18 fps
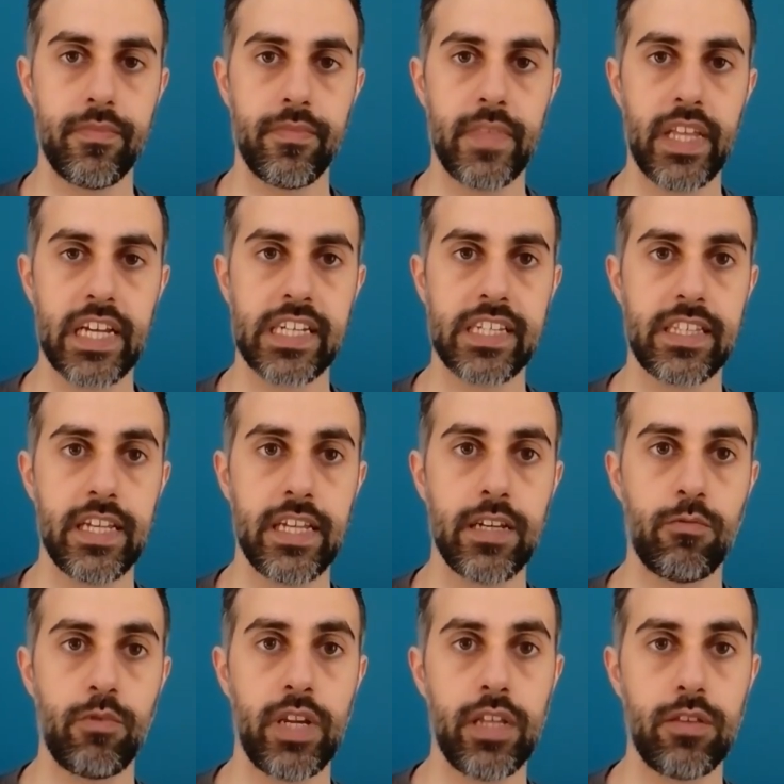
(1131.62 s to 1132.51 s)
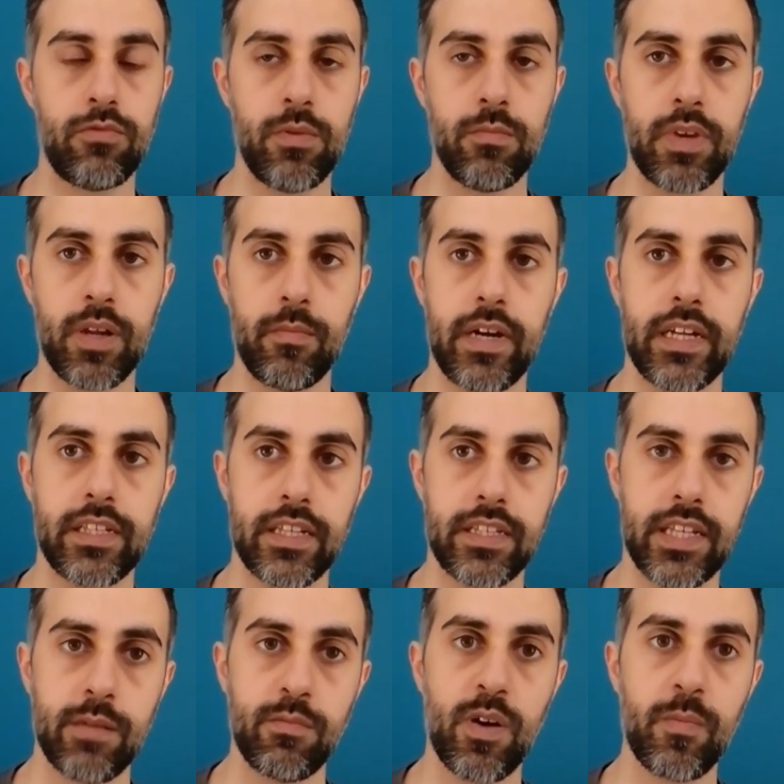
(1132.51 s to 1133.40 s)
Next thing, we need to implement a
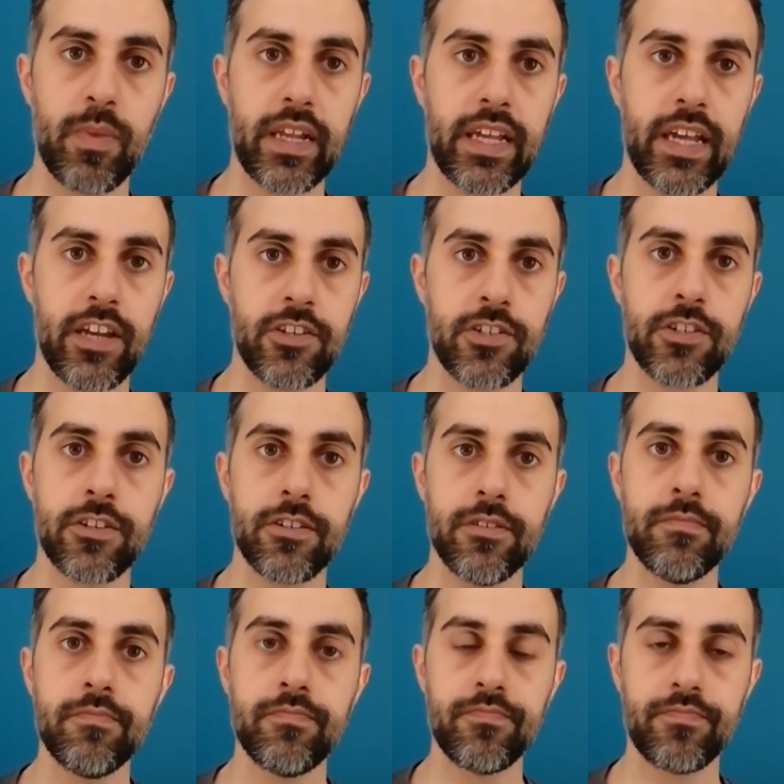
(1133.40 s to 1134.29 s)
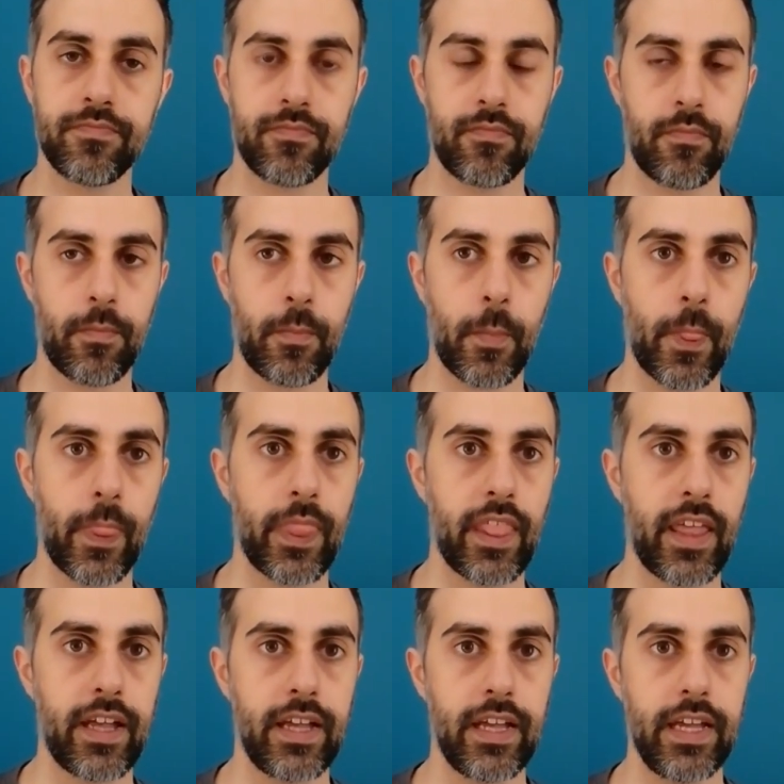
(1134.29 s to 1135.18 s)
demo application
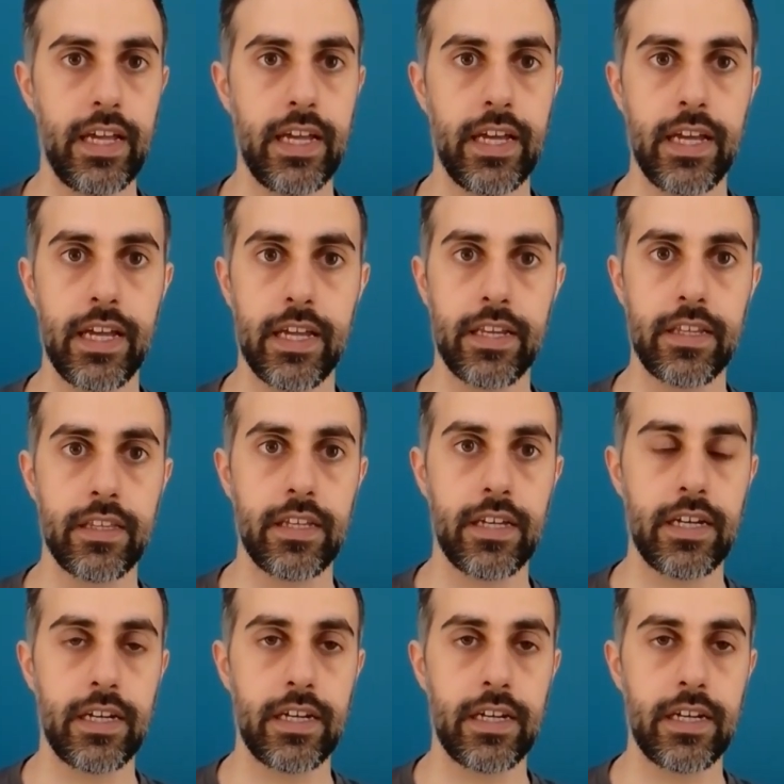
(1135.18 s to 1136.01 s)
and